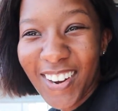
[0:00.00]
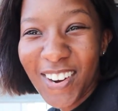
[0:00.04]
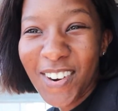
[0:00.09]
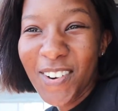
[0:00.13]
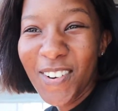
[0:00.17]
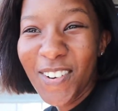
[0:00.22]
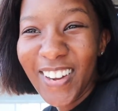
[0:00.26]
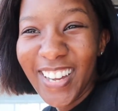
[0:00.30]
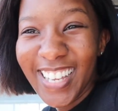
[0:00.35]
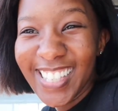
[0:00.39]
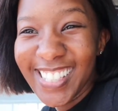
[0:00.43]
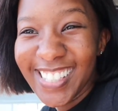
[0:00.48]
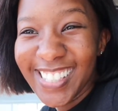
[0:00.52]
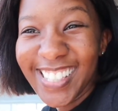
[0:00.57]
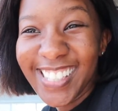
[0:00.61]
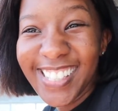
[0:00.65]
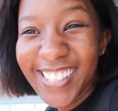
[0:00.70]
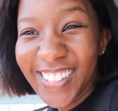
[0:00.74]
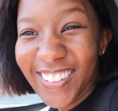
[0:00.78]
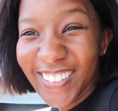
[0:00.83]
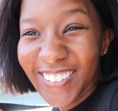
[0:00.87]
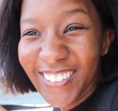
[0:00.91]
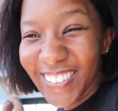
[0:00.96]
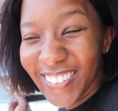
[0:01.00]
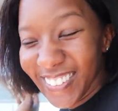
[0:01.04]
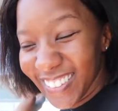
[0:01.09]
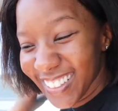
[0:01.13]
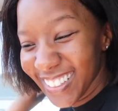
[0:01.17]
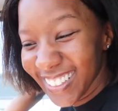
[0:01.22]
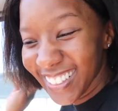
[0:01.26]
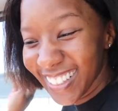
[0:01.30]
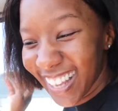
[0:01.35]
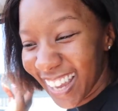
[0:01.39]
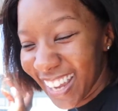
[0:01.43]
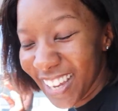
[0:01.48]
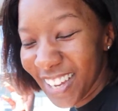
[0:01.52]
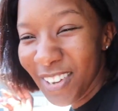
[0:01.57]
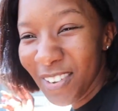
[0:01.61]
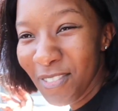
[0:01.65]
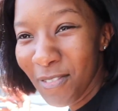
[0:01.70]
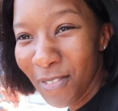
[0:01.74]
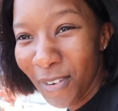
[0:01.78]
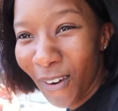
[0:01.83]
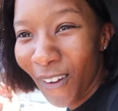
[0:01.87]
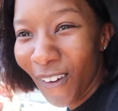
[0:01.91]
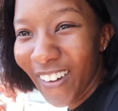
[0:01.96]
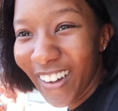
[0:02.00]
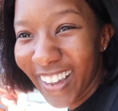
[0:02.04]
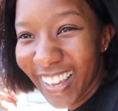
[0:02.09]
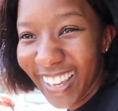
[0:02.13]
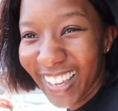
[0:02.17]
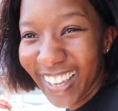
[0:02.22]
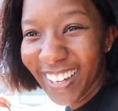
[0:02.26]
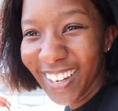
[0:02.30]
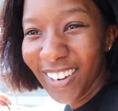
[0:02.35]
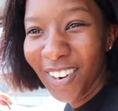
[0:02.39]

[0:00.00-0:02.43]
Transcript: who is this girl like vlogging